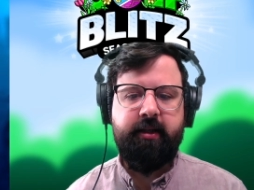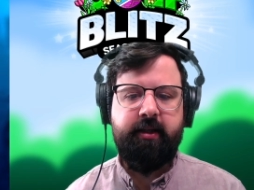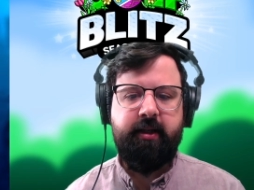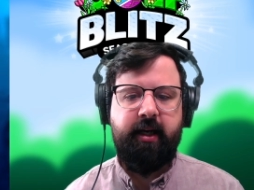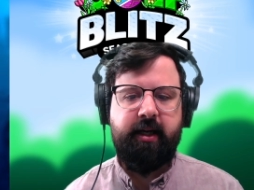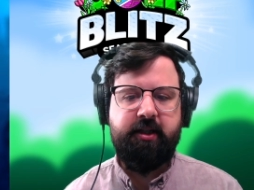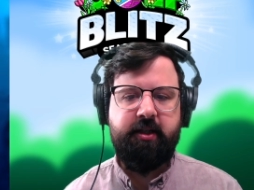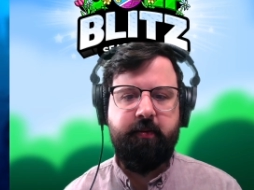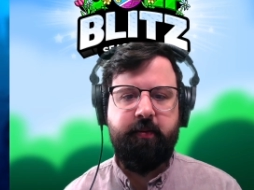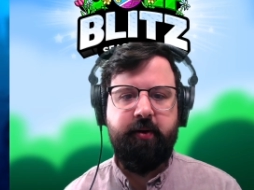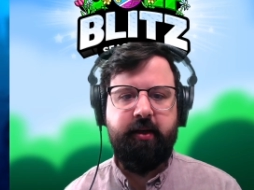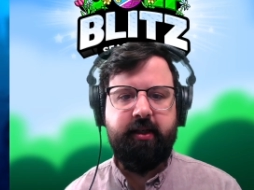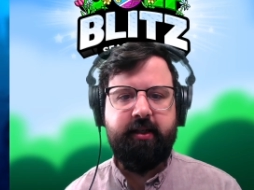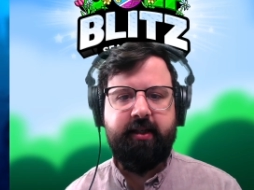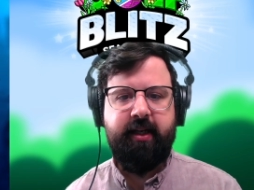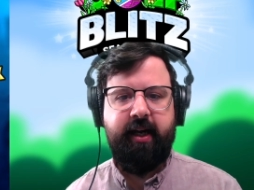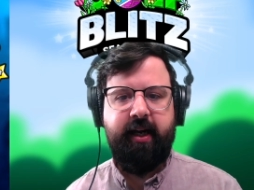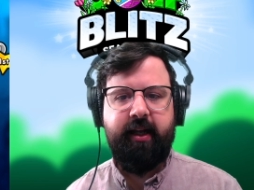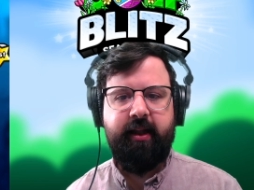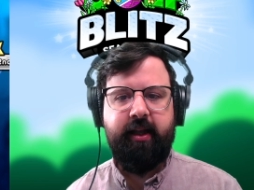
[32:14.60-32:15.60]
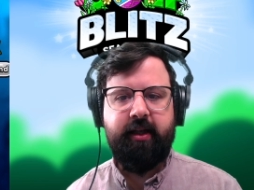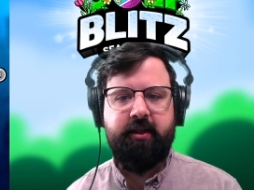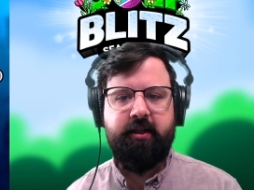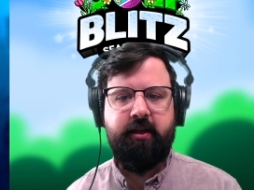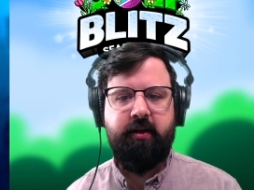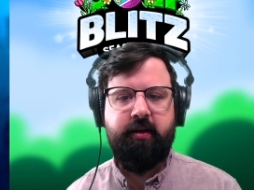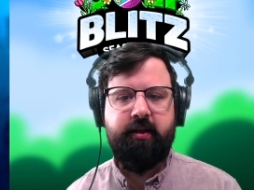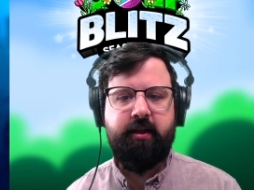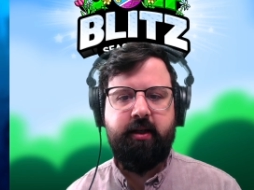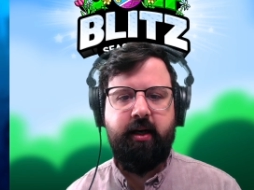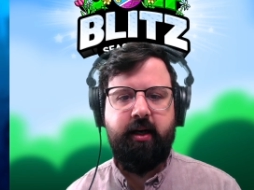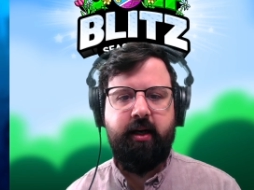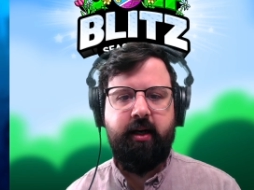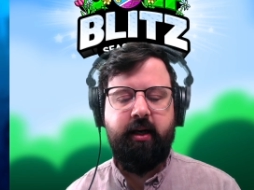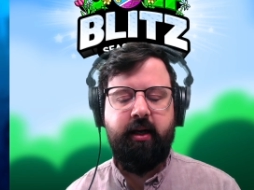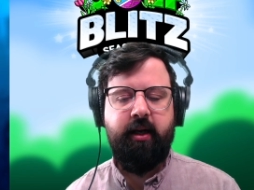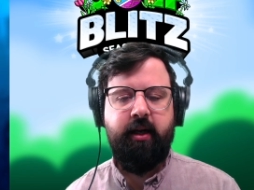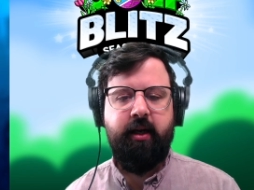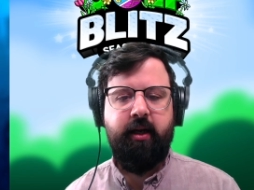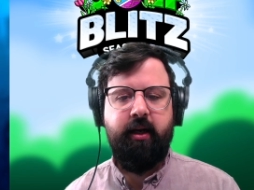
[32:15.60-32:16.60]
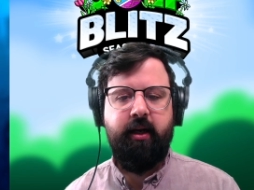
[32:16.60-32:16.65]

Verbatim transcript: this is actually pretty tight. Legendary's got